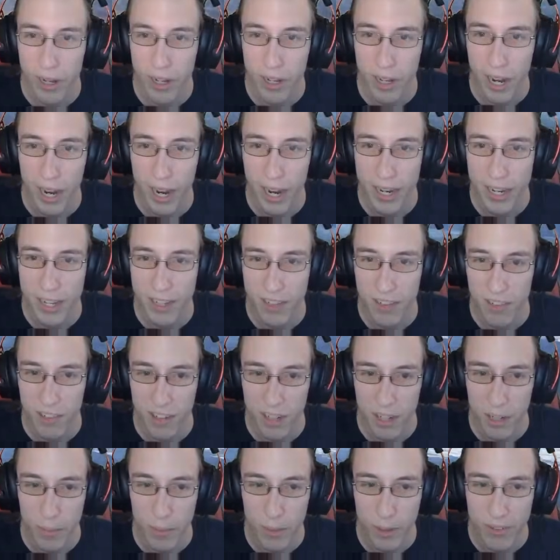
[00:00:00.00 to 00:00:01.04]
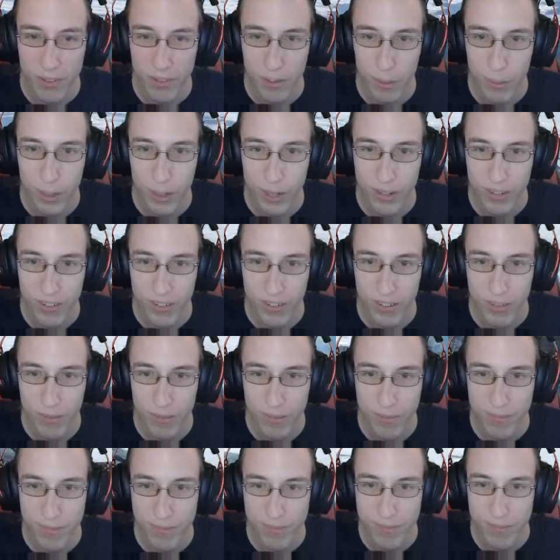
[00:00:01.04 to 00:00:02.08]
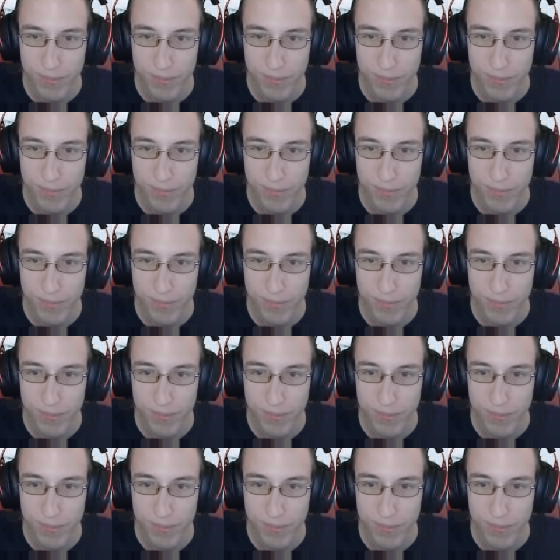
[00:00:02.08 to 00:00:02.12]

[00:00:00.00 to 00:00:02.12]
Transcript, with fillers: One guy can scare me so much, right?